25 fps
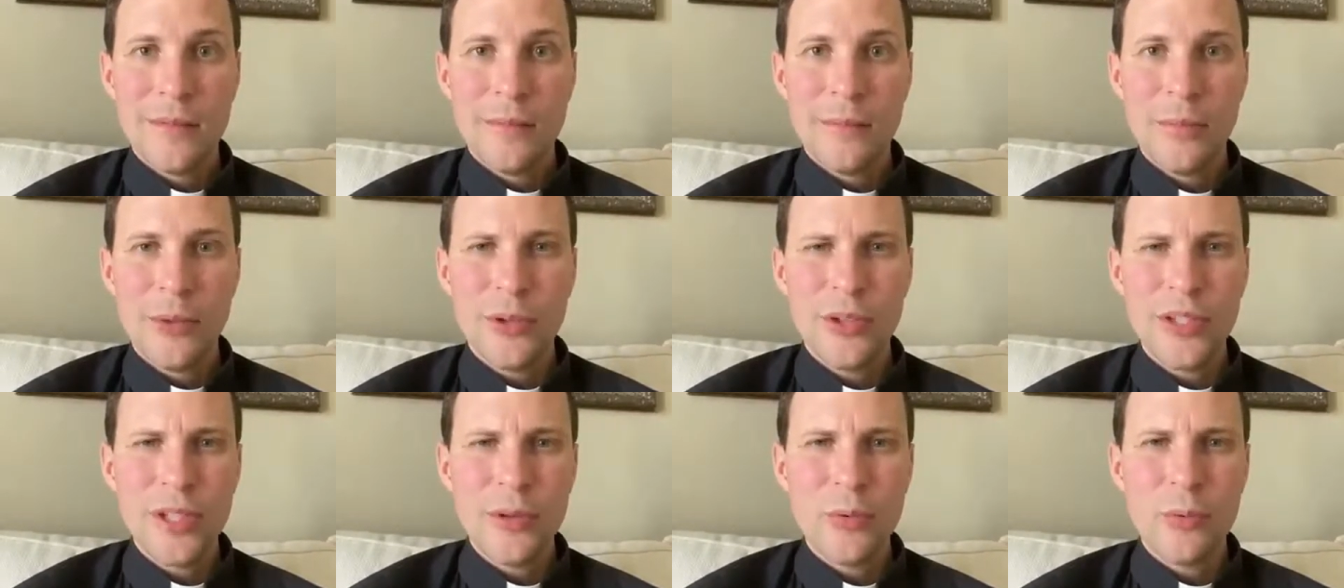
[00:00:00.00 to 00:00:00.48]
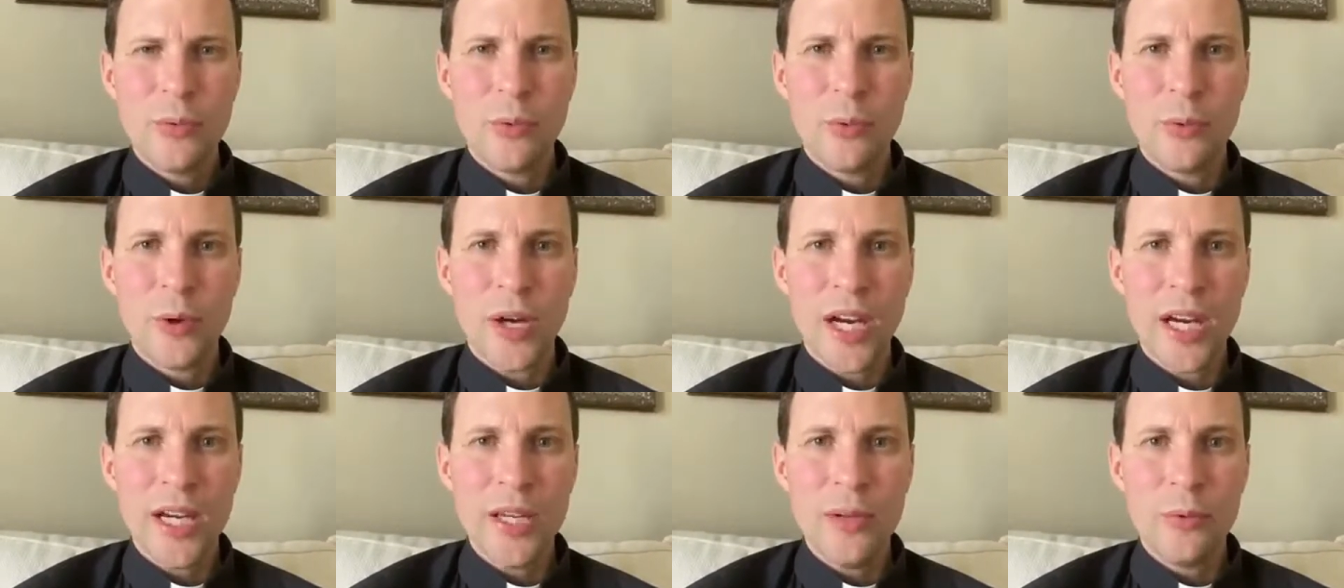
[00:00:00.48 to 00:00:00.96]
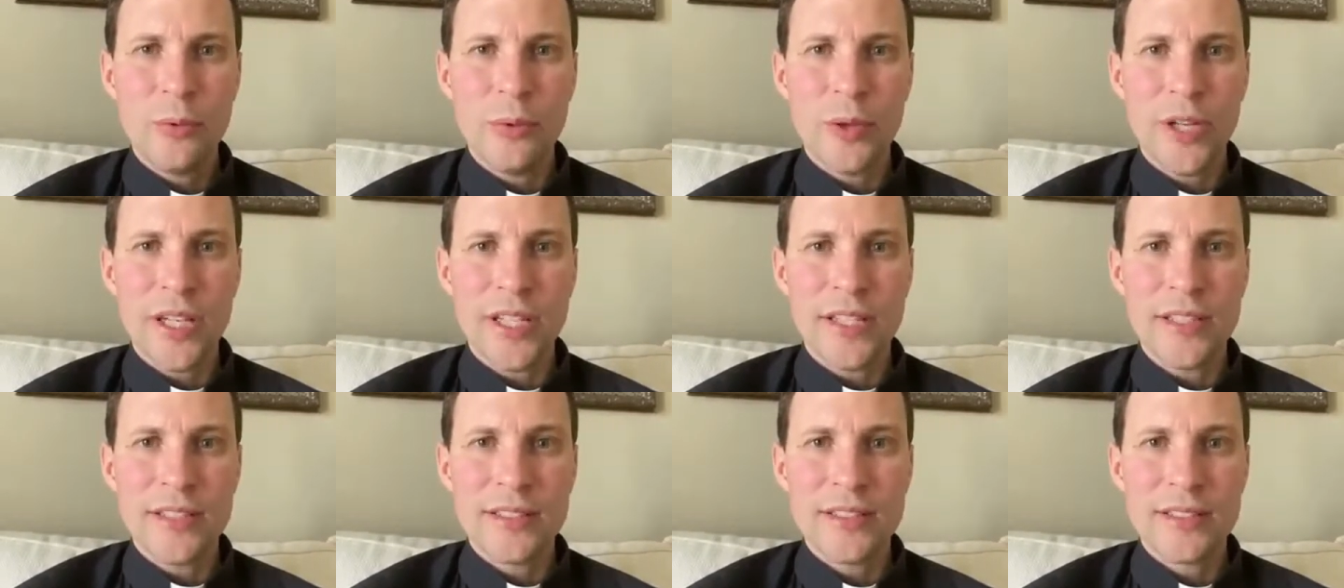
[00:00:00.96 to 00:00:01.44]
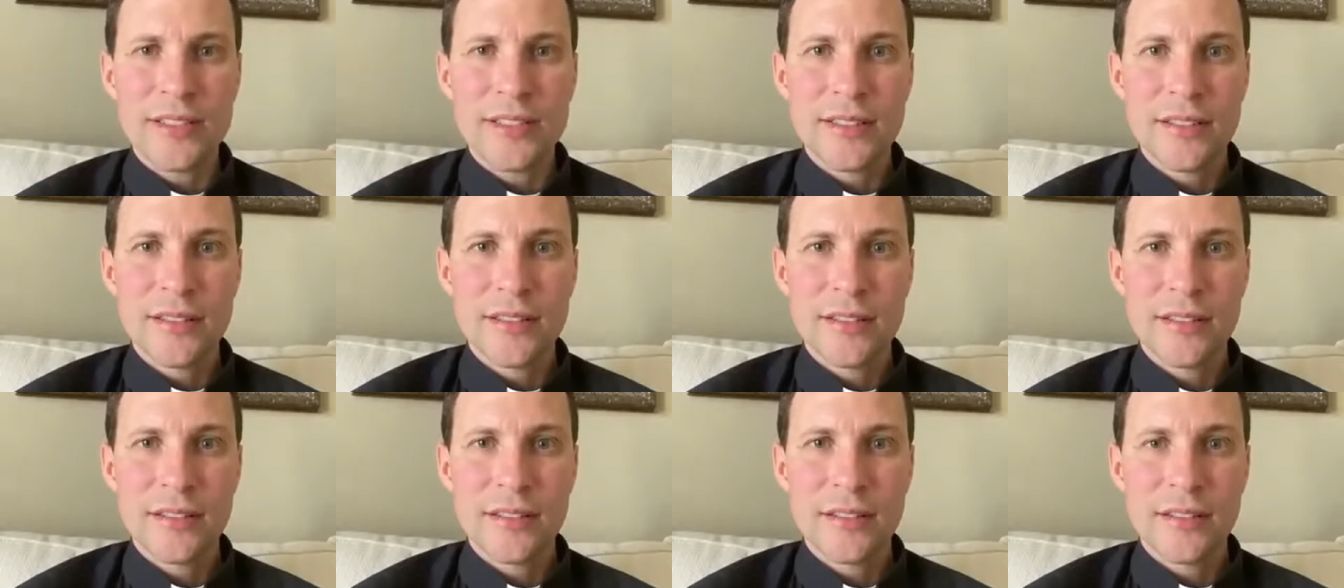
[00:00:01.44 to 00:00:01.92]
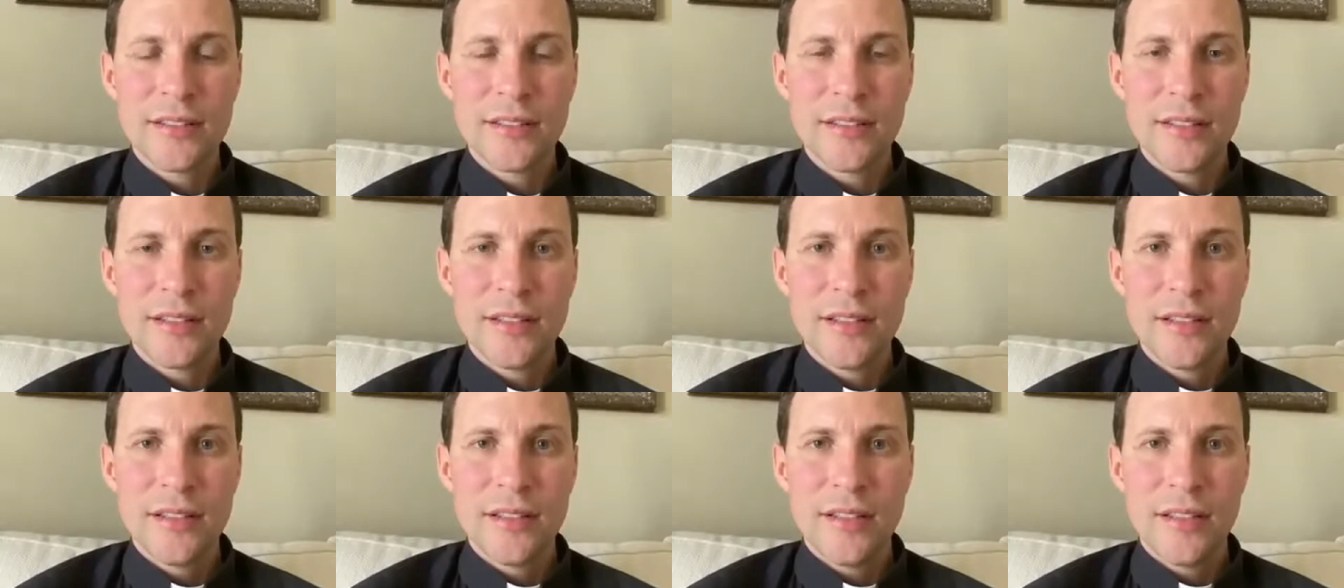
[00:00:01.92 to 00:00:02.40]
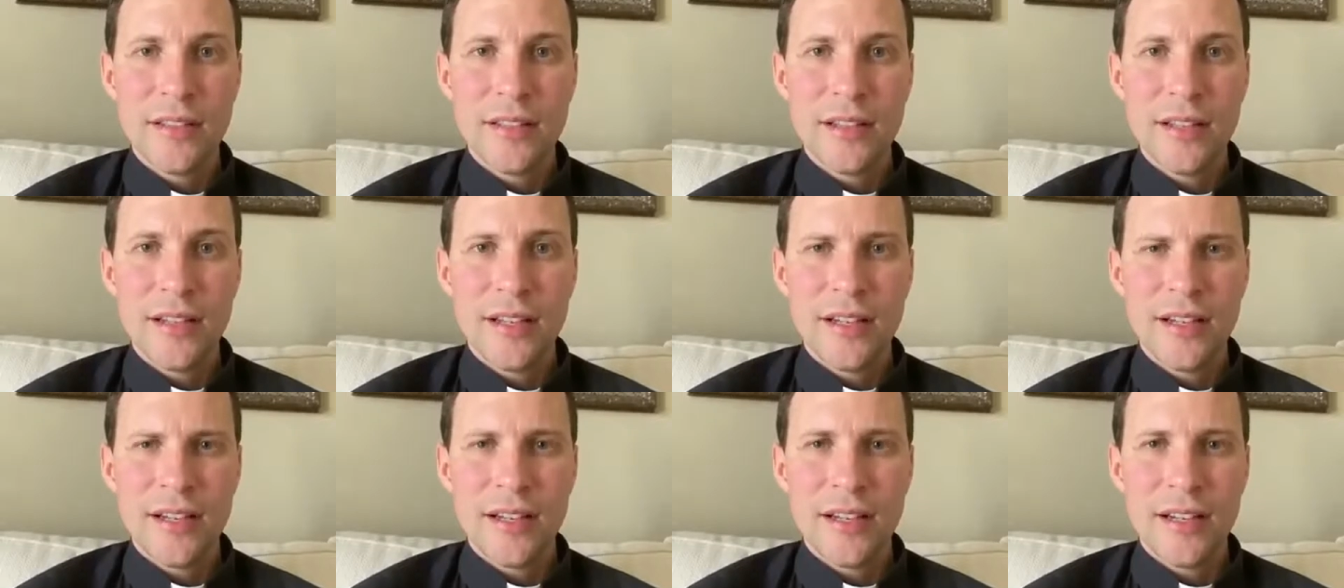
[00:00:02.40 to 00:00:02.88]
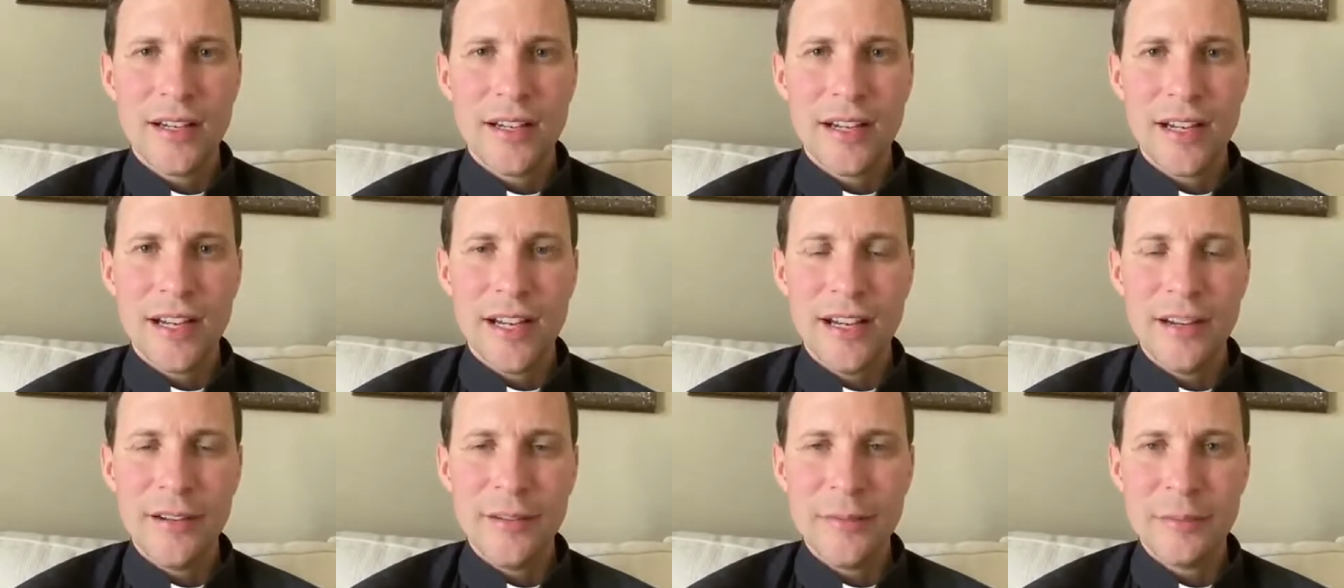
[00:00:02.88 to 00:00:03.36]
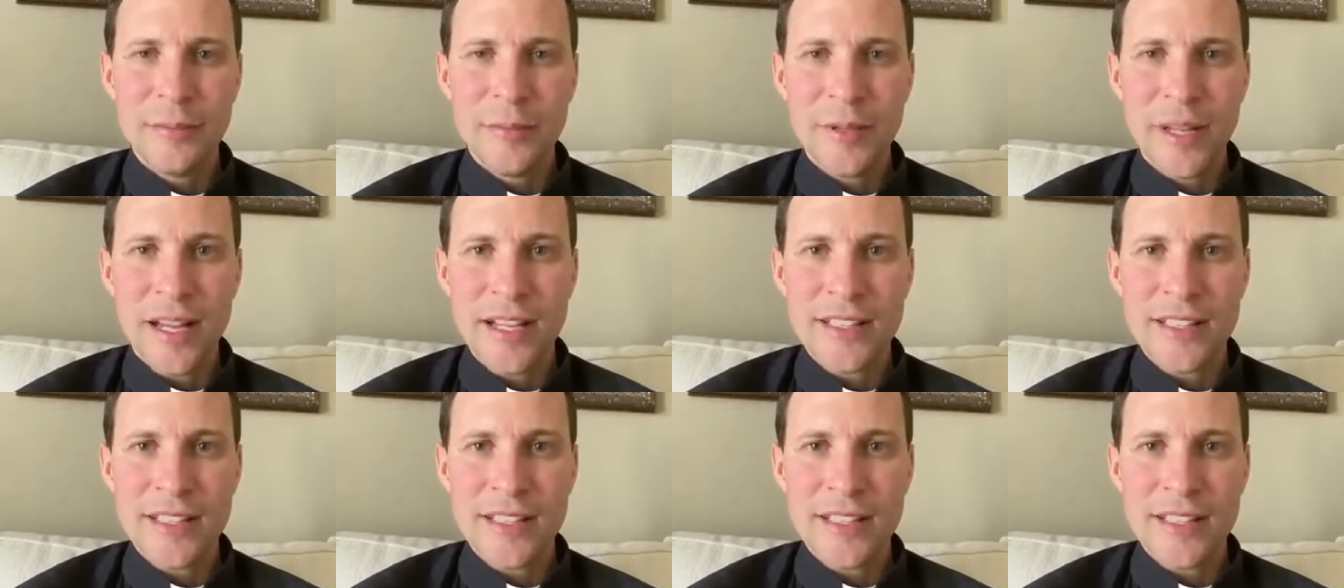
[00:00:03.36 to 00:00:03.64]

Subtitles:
More than why waste, I